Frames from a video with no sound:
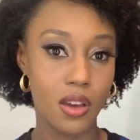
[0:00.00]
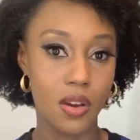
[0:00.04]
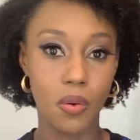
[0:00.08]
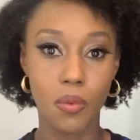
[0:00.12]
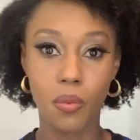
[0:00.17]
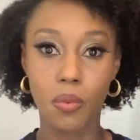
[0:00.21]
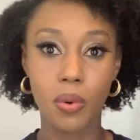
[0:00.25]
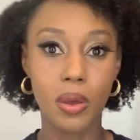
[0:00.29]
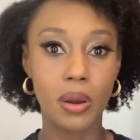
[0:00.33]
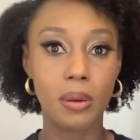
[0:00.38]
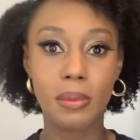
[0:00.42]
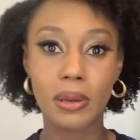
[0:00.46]

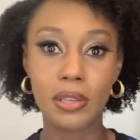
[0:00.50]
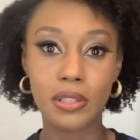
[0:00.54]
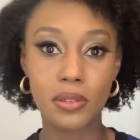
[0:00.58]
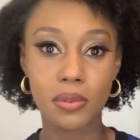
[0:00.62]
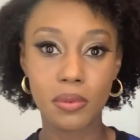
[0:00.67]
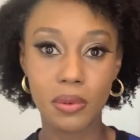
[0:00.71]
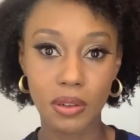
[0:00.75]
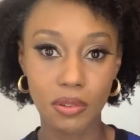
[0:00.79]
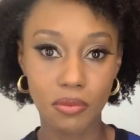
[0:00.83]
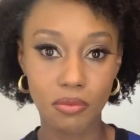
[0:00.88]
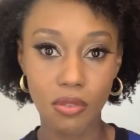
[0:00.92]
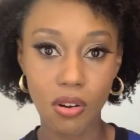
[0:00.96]
what am I
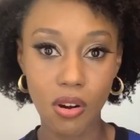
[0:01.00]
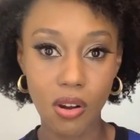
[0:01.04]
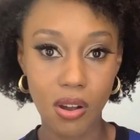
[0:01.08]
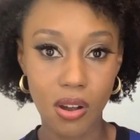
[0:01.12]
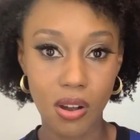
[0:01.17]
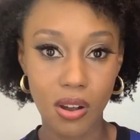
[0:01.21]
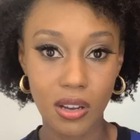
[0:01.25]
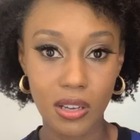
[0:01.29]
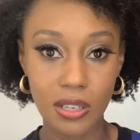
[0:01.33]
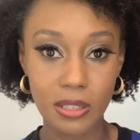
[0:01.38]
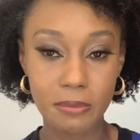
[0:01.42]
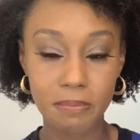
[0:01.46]
doing
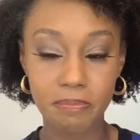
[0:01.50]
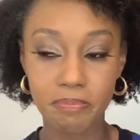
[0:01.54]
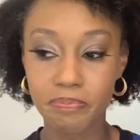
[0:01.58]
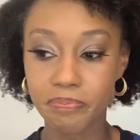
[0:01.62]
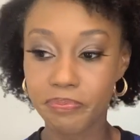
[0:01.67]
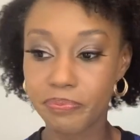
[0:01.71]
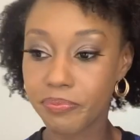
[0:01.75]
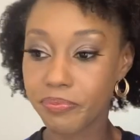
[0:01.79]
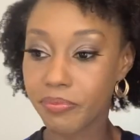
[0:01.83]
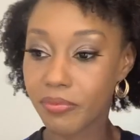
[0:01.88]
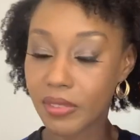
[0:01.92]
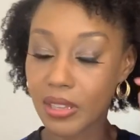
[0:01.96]
wrong?
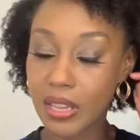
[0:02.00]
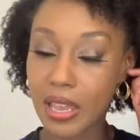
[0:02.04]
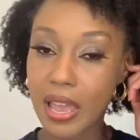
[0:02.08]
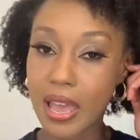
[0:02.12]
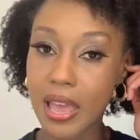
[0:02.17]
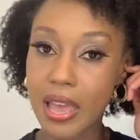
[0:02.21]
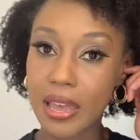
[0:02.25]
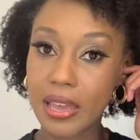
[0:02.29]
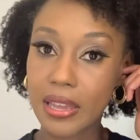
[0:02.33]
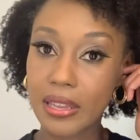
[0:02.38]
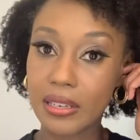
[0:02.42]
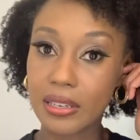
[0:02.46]

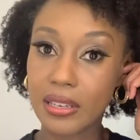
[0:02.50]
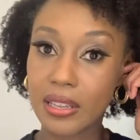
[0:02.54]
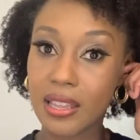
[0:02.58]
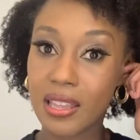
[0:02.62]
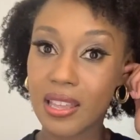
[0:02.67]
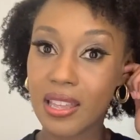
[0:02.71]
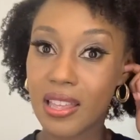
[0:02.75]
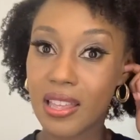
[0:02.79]
And